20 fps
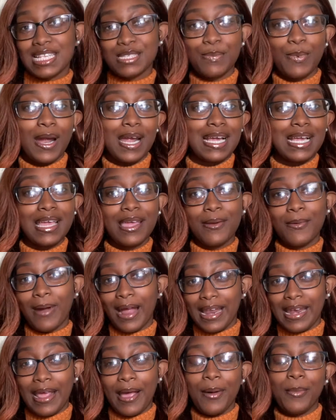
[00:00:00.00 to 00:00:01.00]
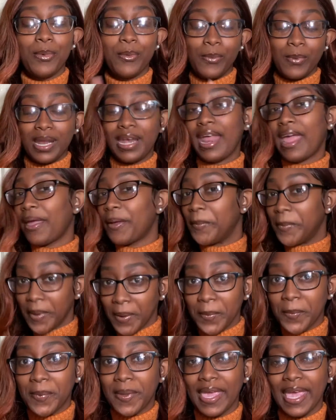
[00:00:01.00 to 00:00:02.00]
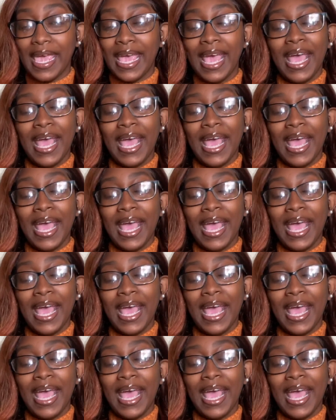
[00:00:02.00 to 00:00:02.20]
bracket right now, but one day it will be.